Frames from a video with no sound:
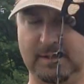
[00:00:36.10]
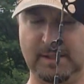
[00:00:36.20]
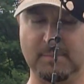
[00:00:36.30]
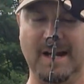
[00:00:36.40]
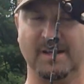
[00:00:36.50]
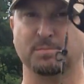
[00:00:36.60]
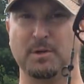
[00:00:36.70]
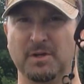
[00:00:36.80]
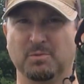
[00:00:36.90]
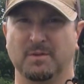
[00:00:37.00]
In my
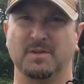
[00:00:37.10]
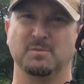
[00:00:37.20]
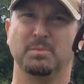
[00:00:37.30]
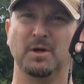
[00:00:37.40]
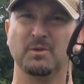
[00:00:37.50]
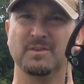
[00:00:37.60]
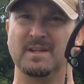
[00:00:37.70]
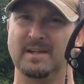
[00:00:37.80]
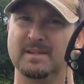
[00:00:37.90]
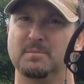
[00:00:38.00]
experience with these bows, they
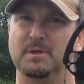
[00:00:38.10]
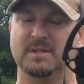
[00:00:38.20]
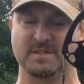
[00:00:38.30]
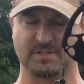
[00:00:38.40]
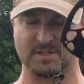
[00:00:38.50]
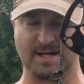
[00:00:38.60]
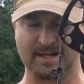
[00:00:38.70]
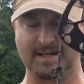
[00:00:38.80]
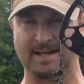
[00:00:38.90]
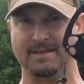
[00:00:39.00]
like to be a touch
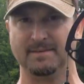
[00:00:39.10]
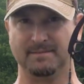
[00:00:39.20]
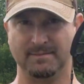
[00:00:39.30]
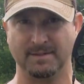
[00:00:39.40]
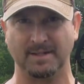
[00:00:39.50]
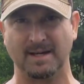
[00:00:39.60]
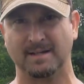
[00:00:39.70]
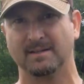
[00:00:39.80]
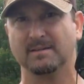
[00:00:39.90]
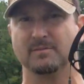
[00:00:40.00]
knock high. The knock
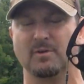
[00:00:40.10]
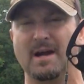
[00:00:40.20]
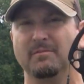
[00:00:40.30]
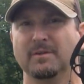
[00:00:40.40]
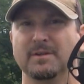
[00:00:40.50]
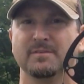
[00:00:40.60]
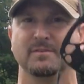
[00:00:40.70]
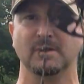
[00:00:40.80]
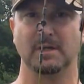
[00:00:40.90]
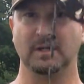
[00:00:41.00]
travel
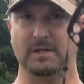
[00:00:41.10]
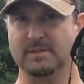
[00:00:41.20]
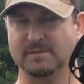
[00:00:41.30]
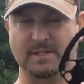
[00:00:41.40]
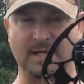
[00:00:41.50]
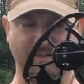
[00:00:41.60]
is not